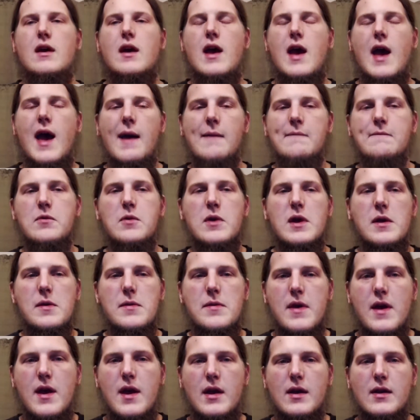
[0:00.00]

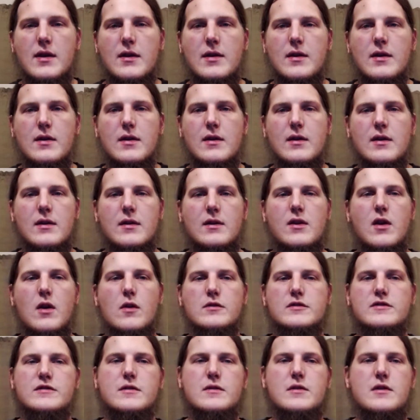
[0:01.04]
everything
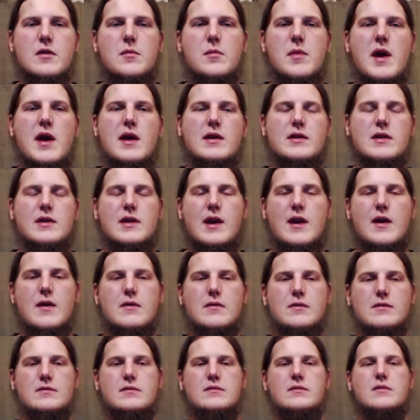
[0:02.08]
goes through your bank account.
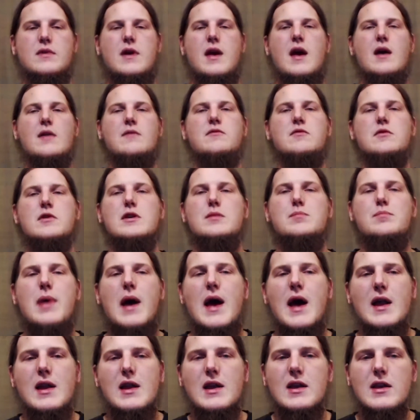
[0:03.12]
Every
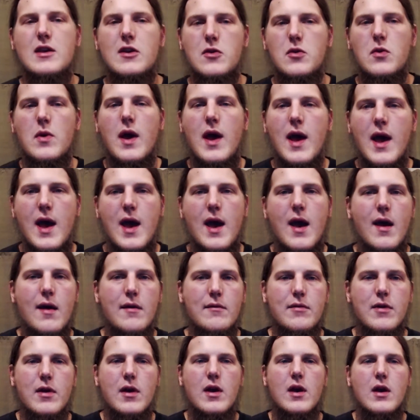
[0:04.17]
penny you
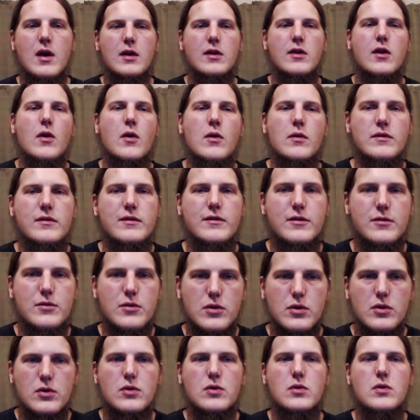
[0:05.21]
have goes
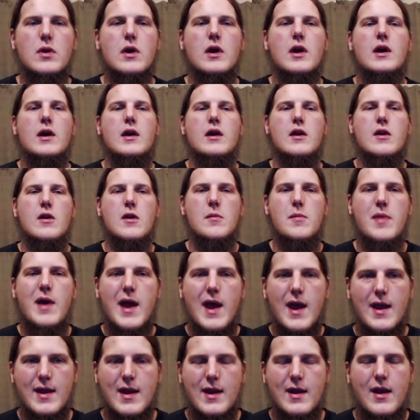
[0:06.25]
through your
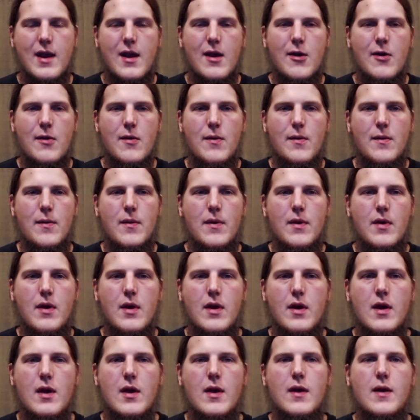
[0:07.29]
bank account.
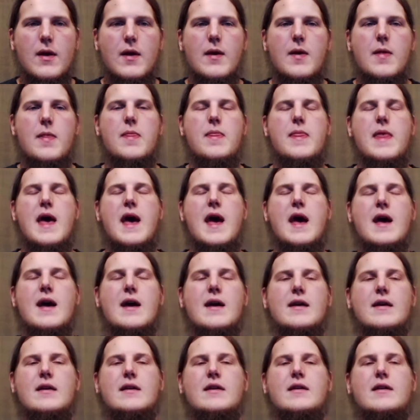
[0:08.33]

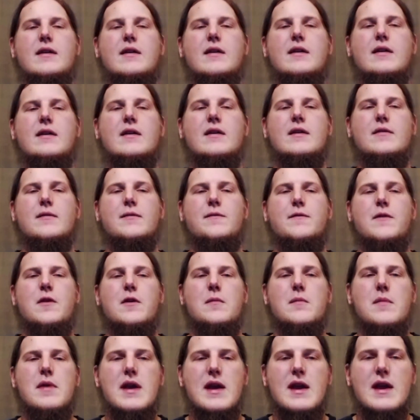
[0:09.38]
That, for
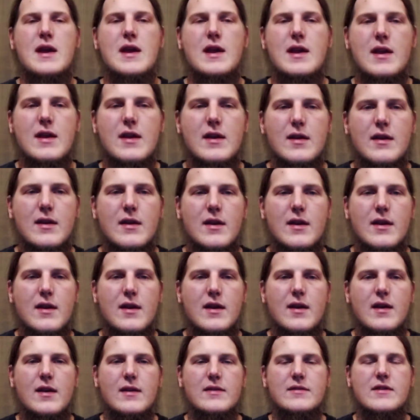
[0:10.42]
me,
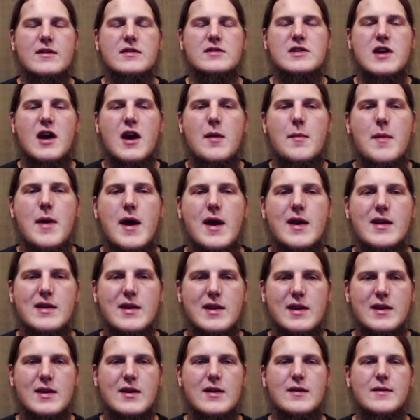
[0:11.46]
is a dumb
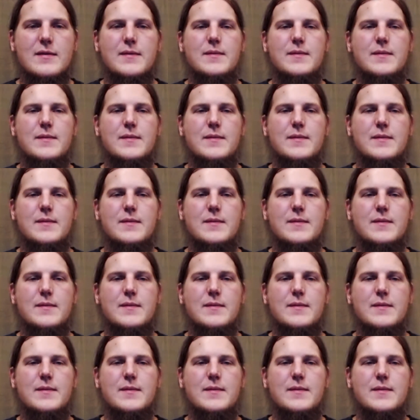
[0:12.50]
idea.